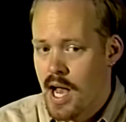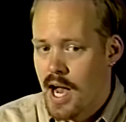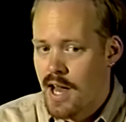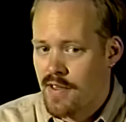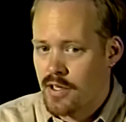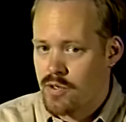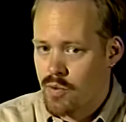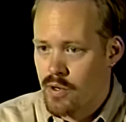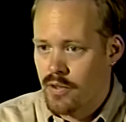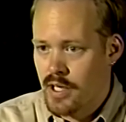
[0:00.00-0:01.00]
I think there's a
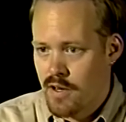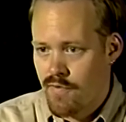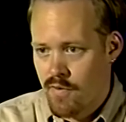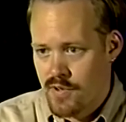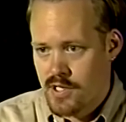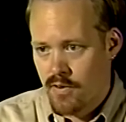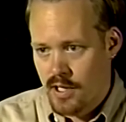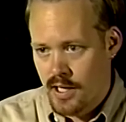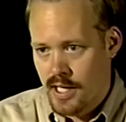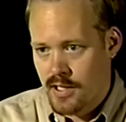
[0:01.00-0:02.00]
real need for a
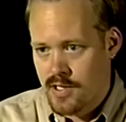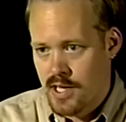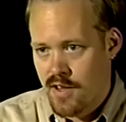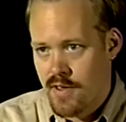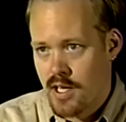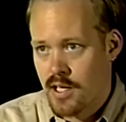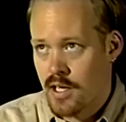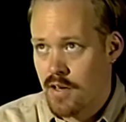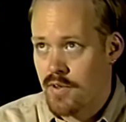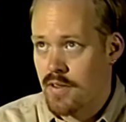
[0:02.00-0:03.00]
facility like this, and I think
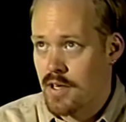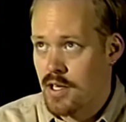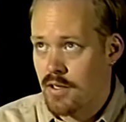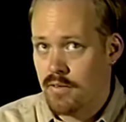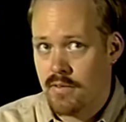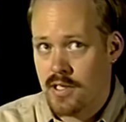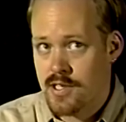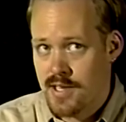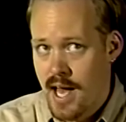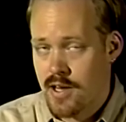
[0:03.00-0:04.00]
given the
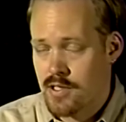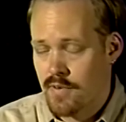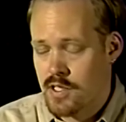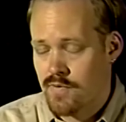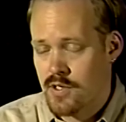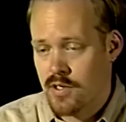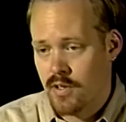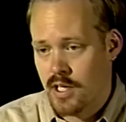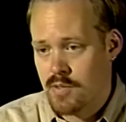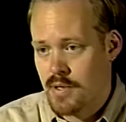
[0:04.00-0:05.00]
status of this
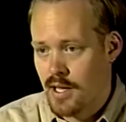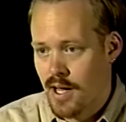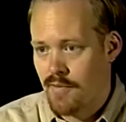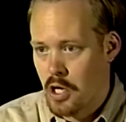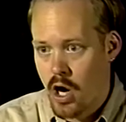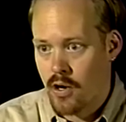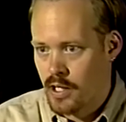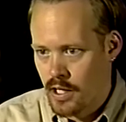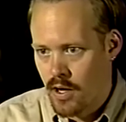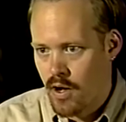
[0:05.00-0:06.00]
facility as being kind of a
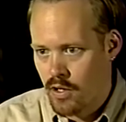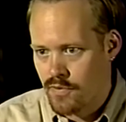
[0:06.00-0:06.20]
Carnegie Hall of